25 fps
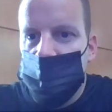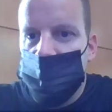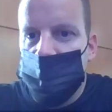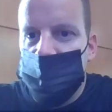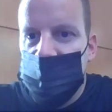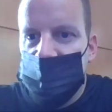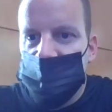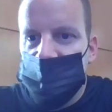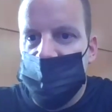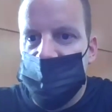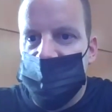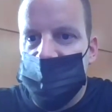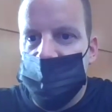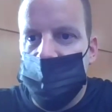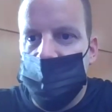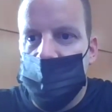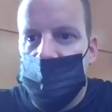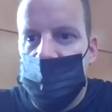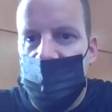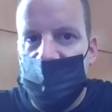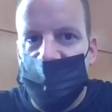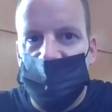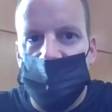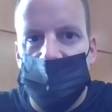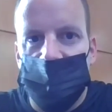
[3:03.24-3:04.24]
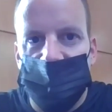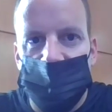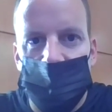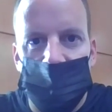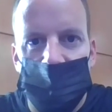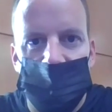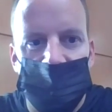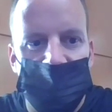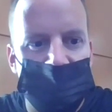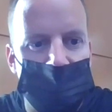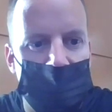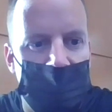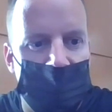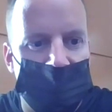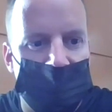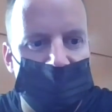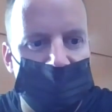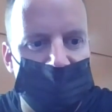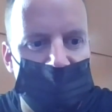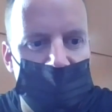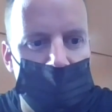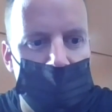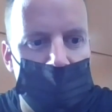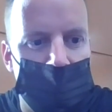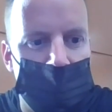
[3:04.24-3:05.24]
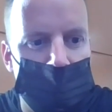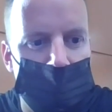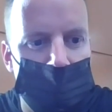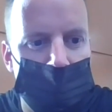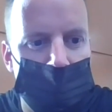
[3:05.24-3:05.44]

go next to Joey Kaufman from the Dispatch. Joey.